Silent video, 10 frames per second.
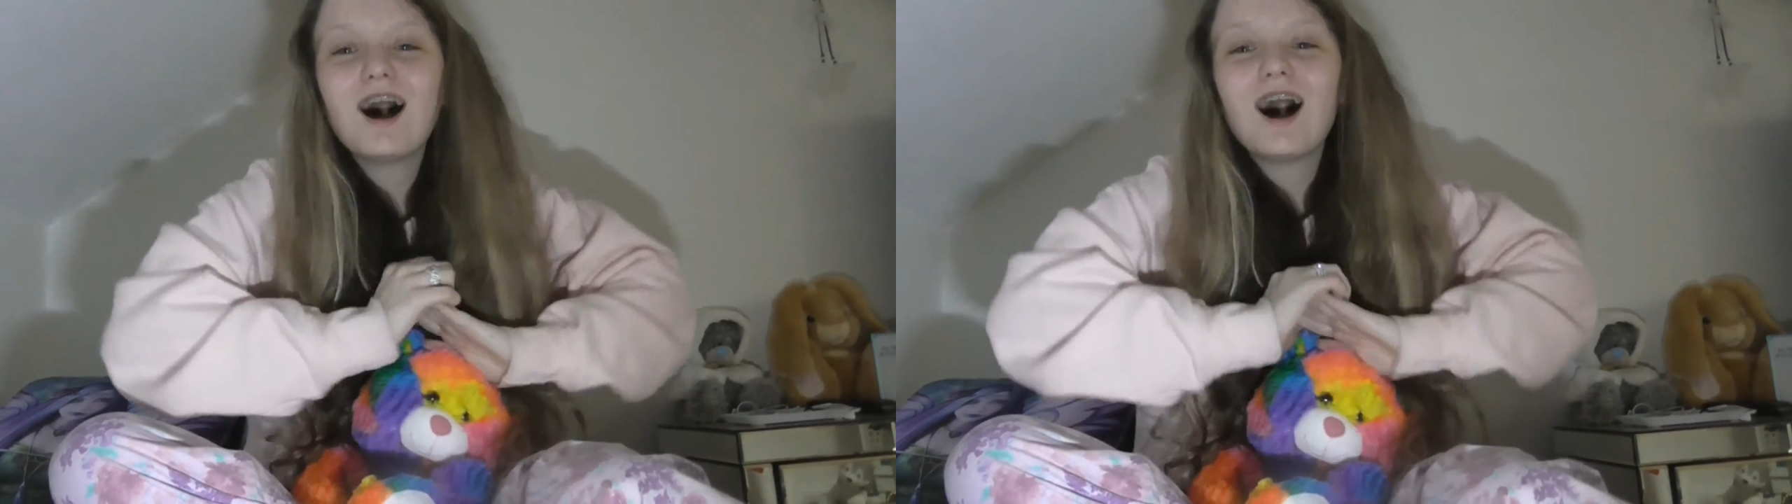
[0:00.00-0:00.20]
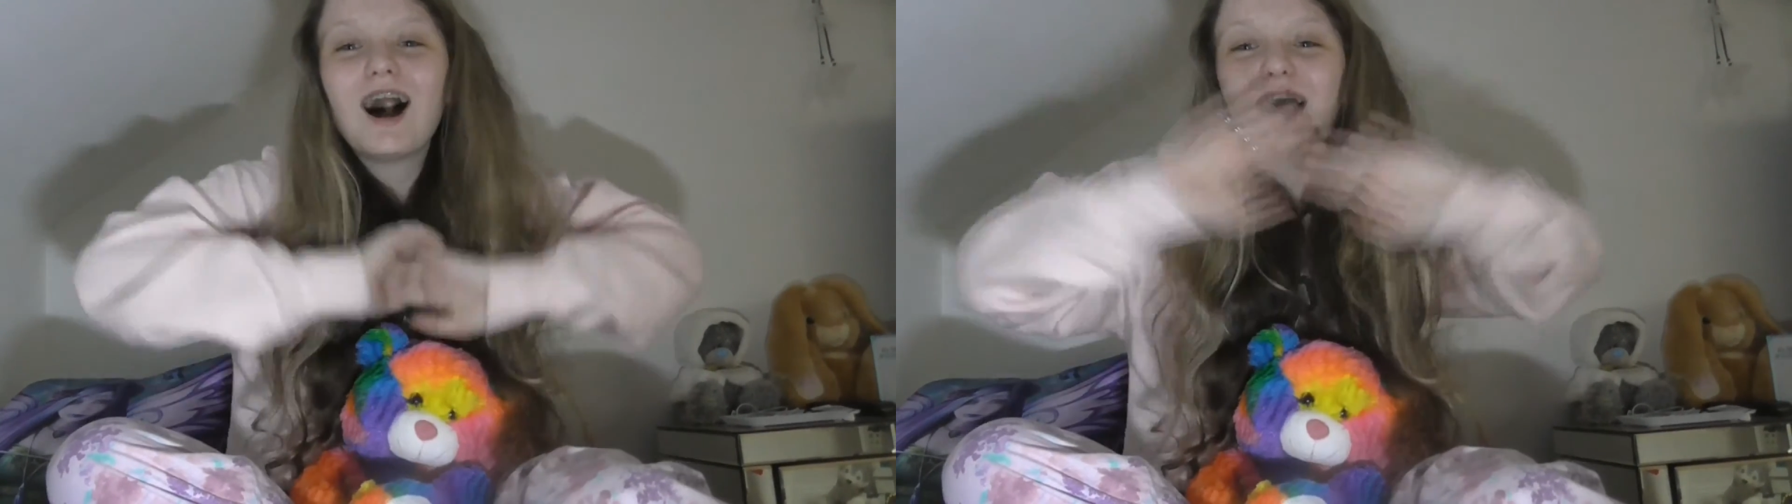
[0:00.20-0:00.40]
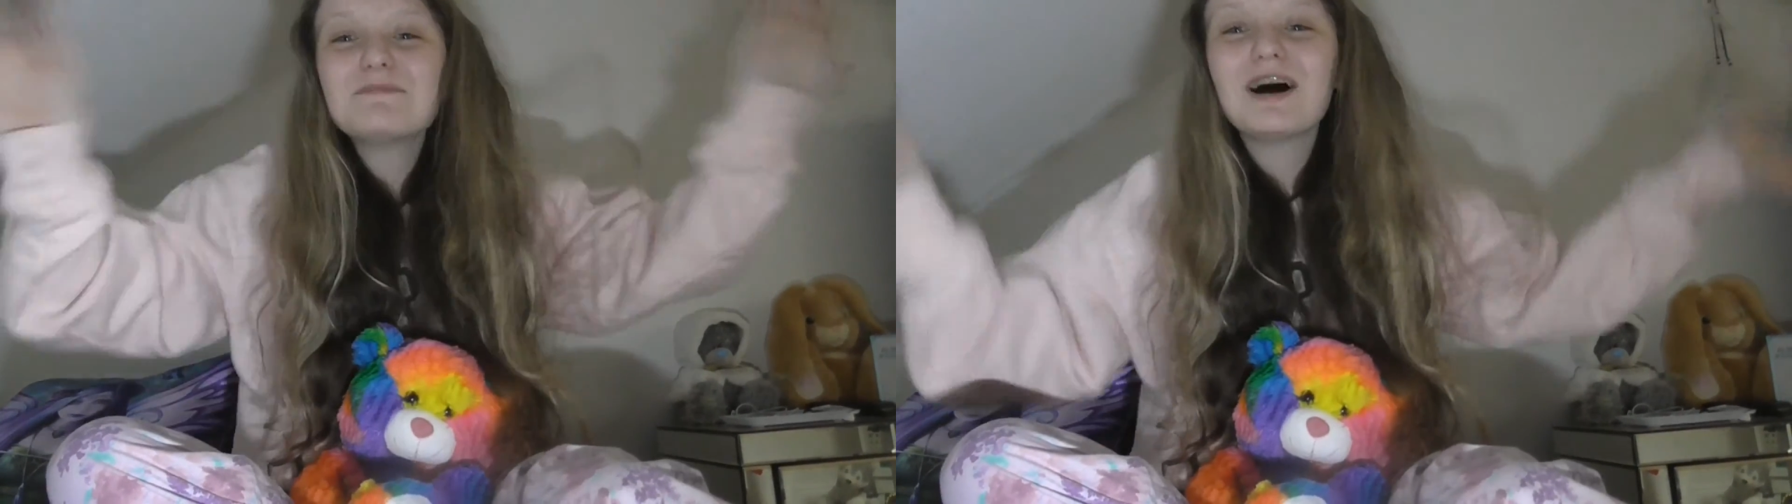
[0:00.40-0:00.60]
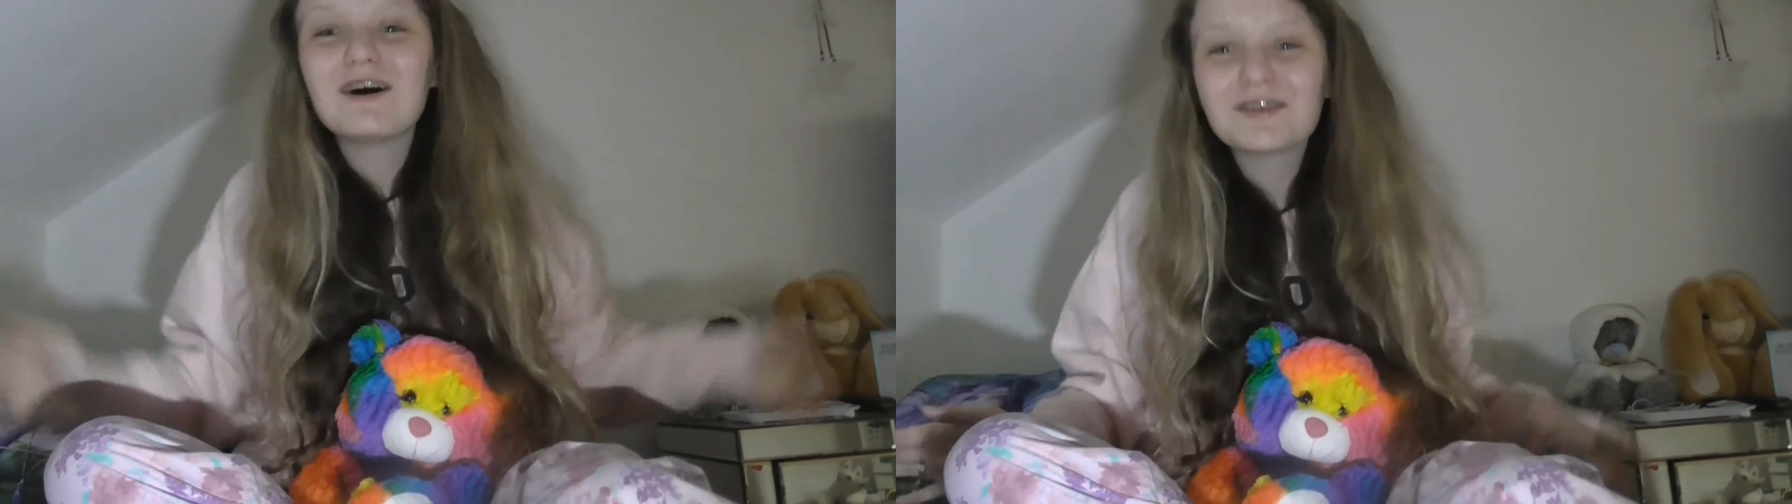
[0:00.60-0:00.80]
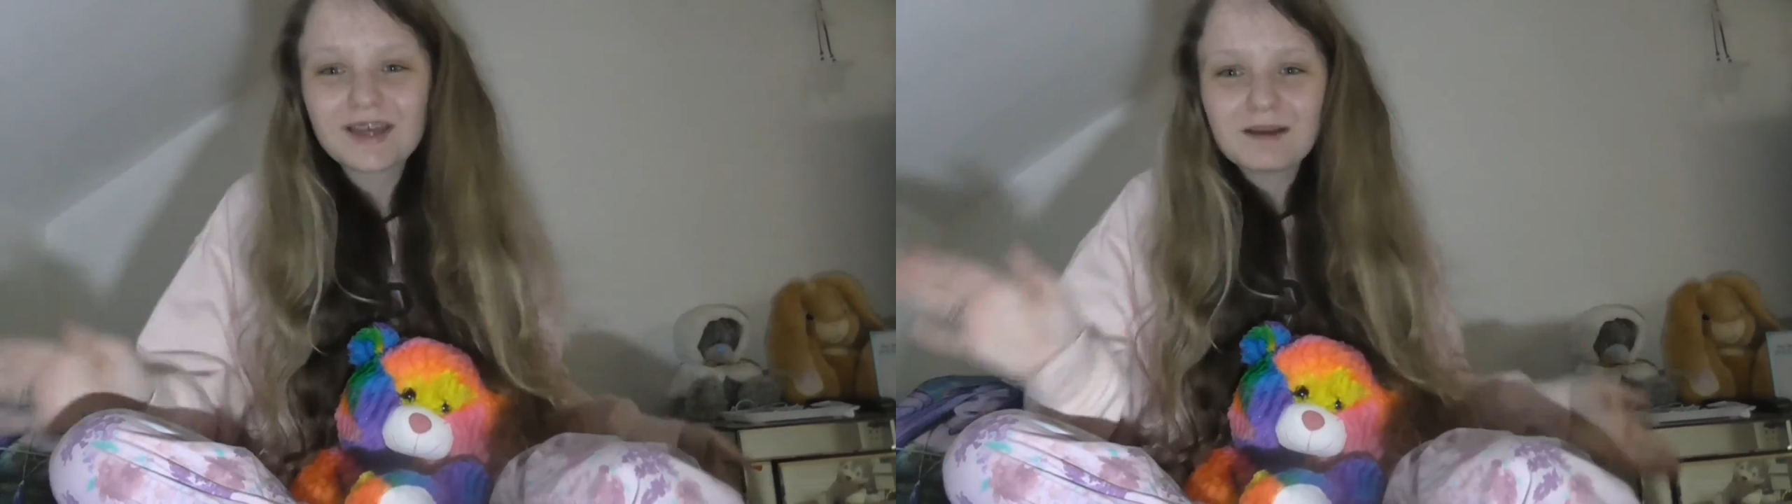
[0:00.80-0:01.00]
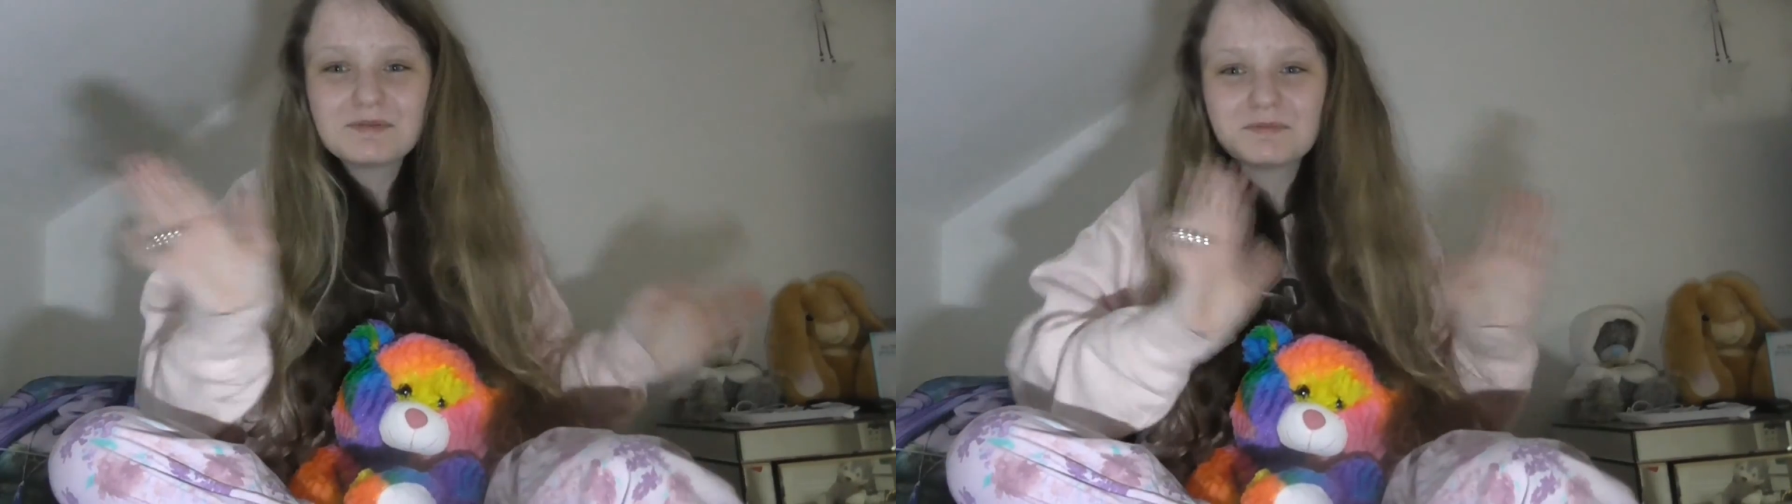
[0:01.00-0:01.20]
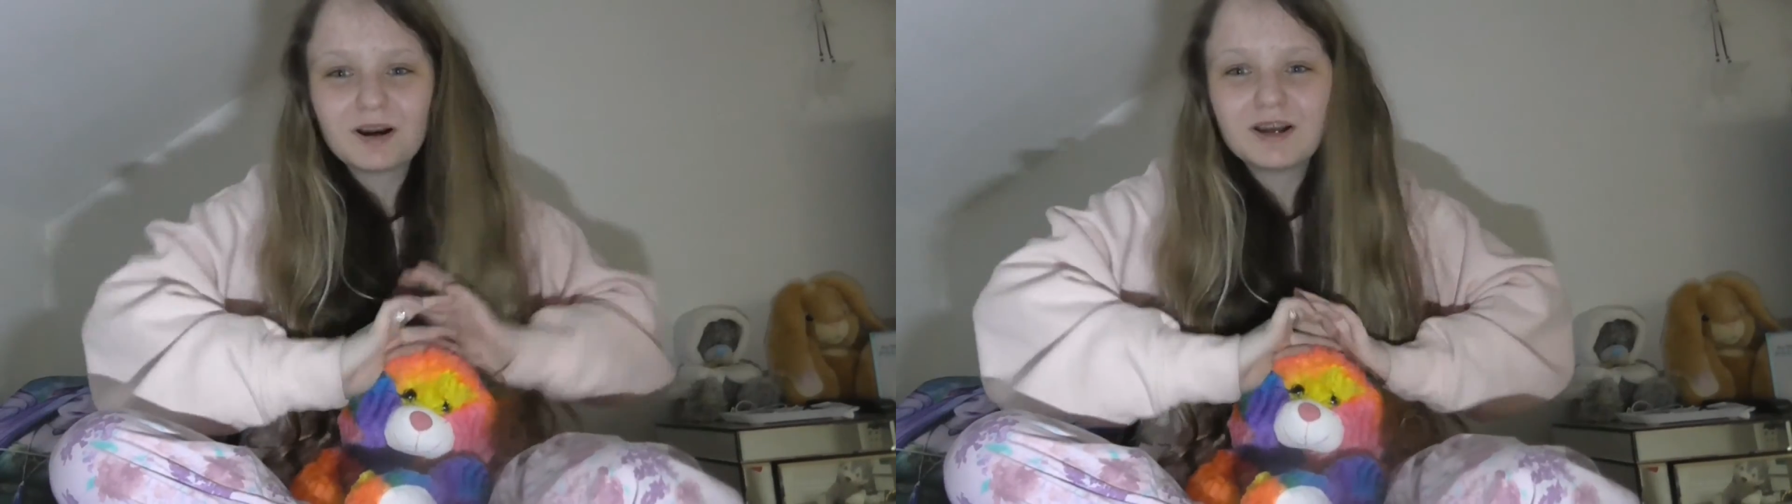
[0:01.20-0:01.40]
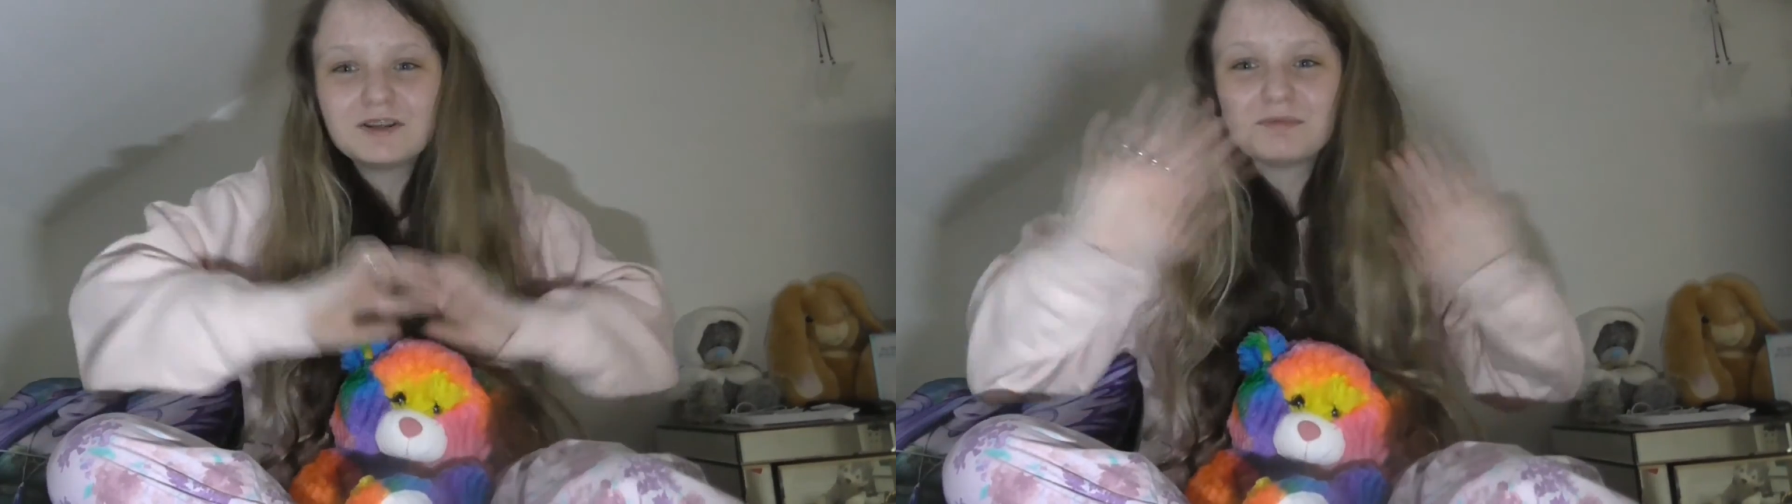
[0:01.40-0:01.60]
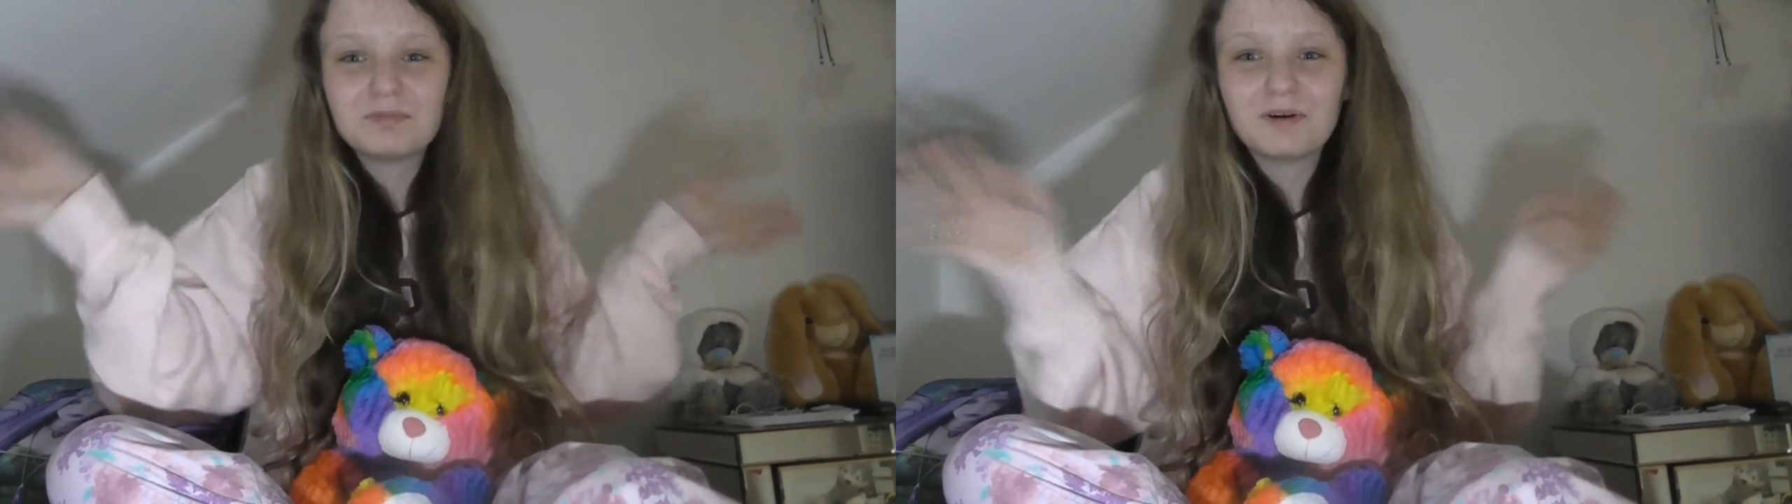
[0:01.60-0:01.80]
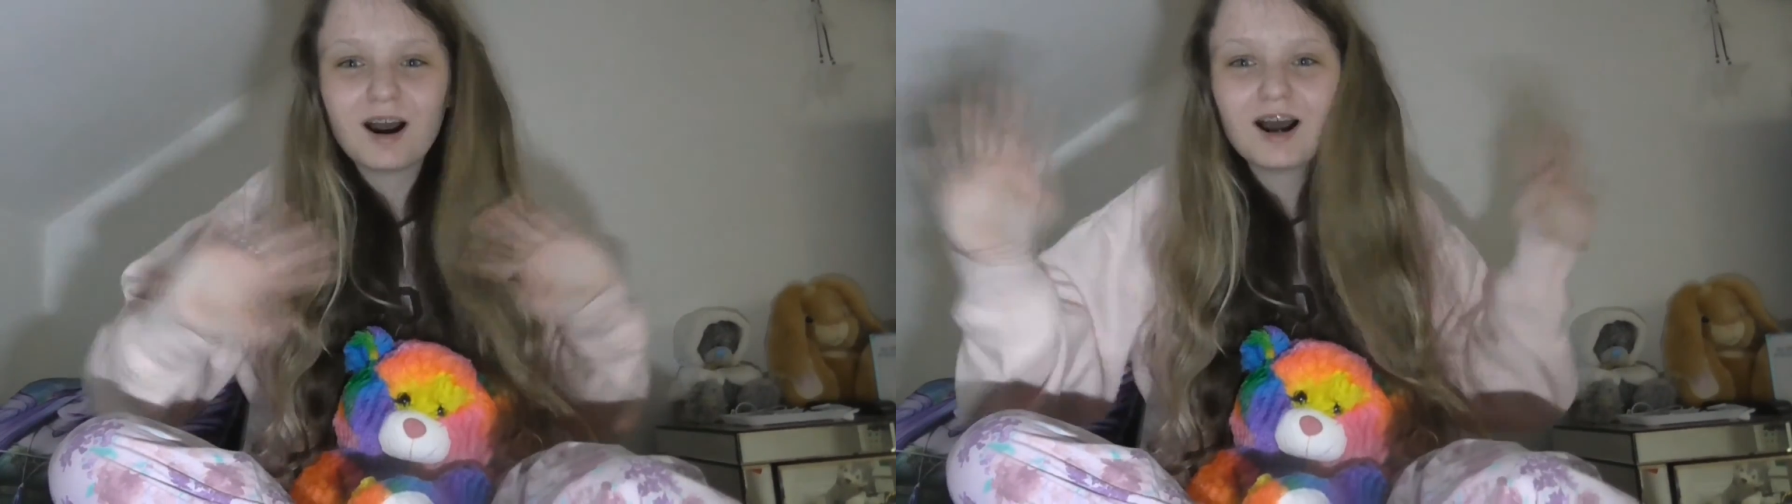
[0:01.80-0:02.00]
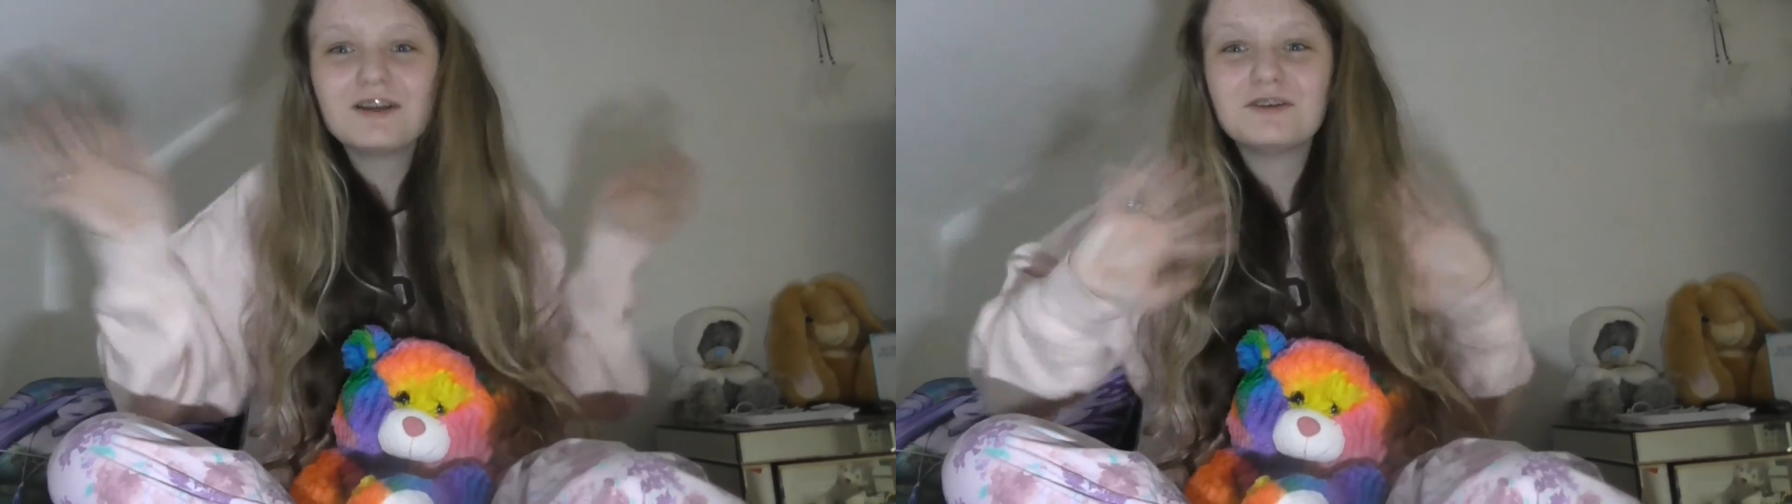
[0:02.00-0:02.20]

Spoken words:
Hi, Mals. Hi, people. Hi,